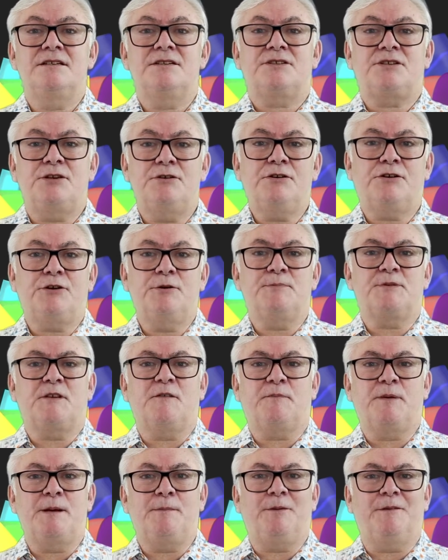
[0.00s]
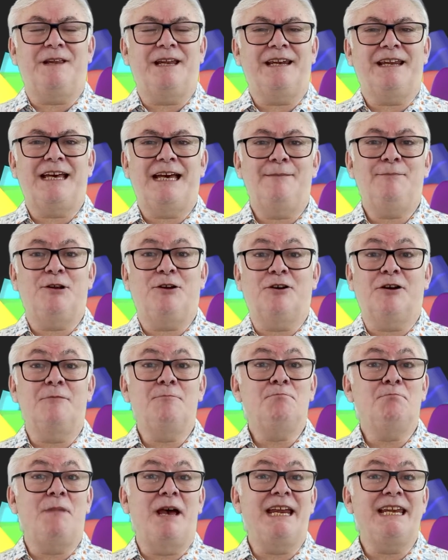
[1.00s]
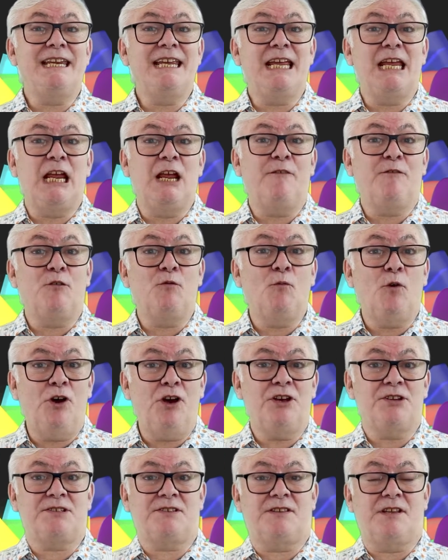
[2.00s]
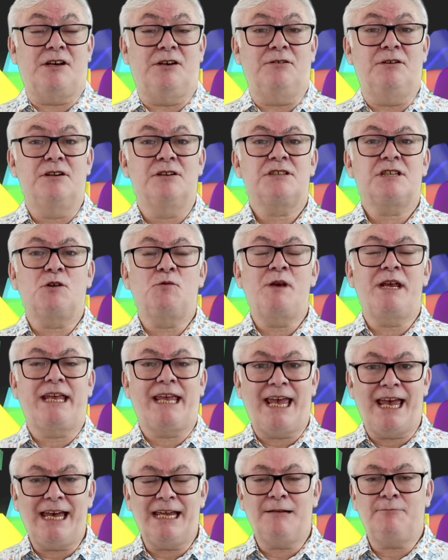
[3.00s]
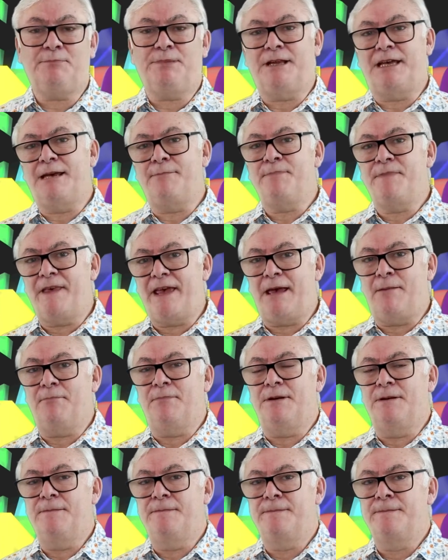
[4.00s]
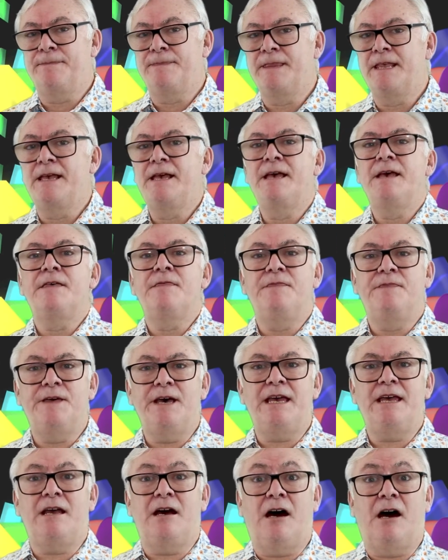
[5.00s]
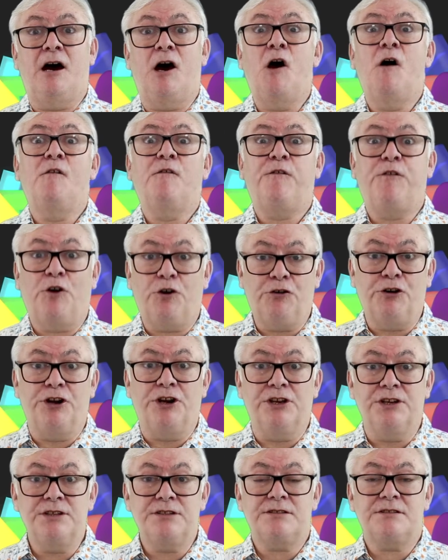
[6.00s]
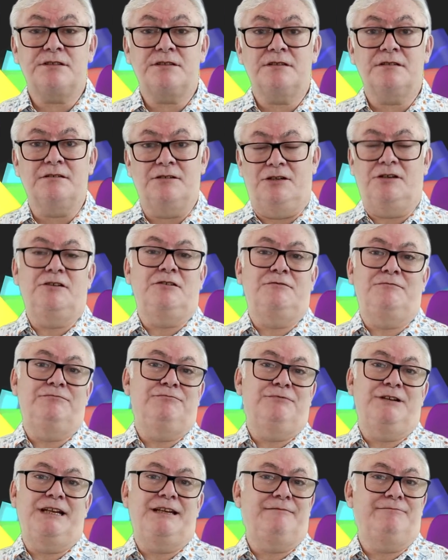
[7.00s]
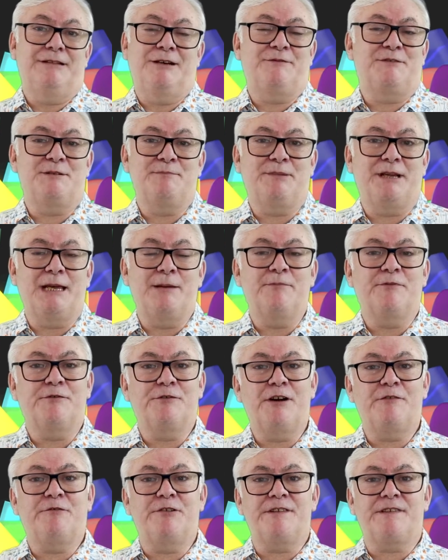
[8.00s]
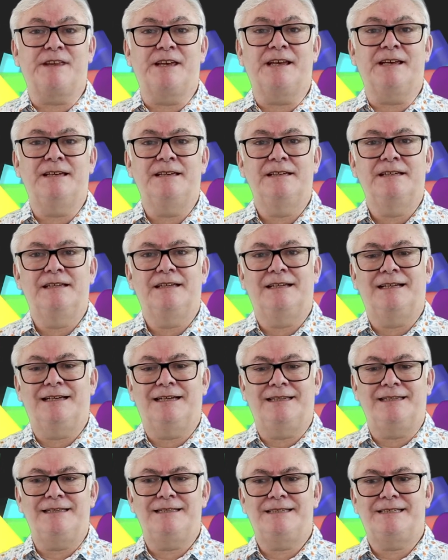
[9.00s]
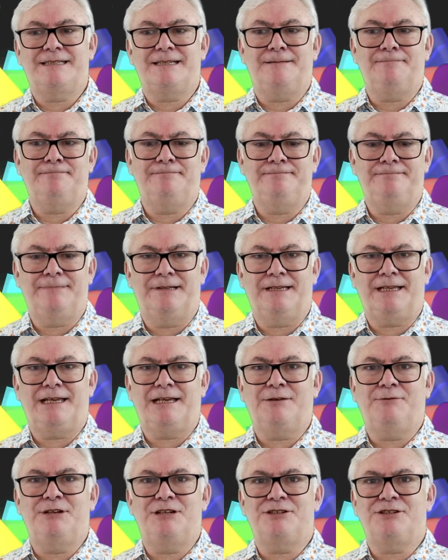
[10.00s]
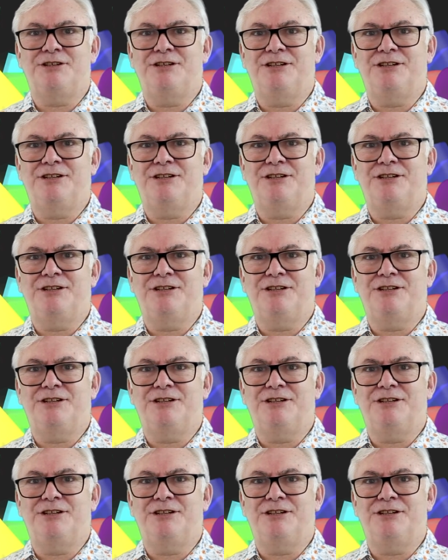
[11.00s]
Two groups of people then came along and made it even worse though, so we can blame them. They are foreigners, who we love to blame for everything, and language